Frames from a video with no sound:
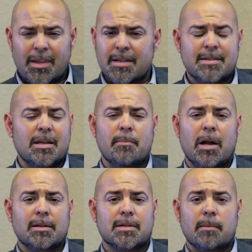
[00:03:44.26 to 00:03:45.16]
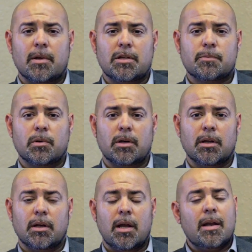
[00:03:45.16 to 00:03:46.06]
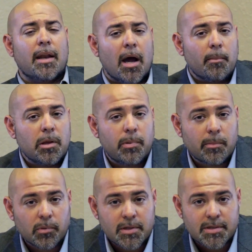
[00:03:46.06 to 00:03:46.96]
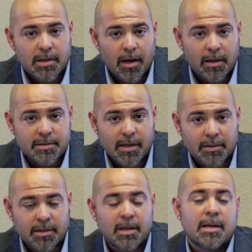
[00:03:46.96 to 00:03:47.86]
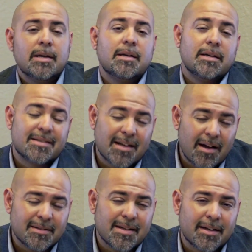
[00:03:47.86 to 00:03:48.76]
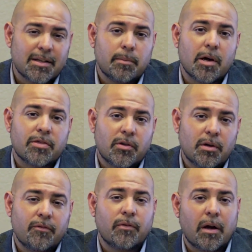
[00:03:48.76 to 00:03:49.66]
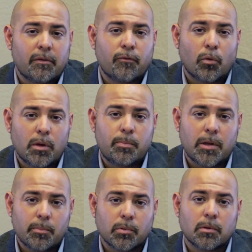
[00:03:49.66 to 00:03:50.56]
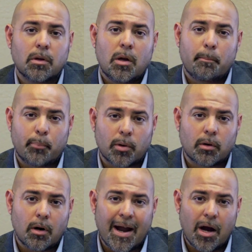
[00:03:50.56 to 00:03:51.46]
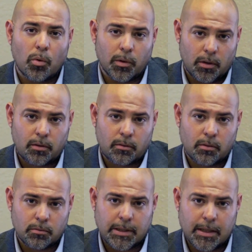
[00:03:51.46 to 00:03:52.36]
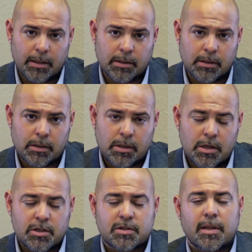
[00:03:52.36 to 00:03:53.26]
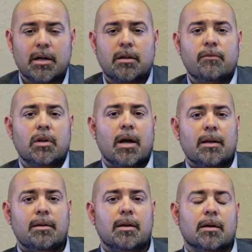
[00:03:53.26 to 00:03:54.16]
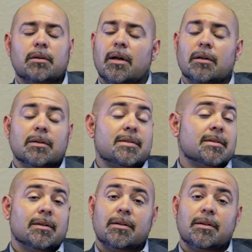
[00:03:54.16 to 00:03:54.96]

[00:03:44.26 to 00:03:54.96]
is the amount of time that he's putting in. Now, how many people is he contacting? He's contacting about 35 to 40 people per hour, okay? So that'll give you an idea. Now, listen,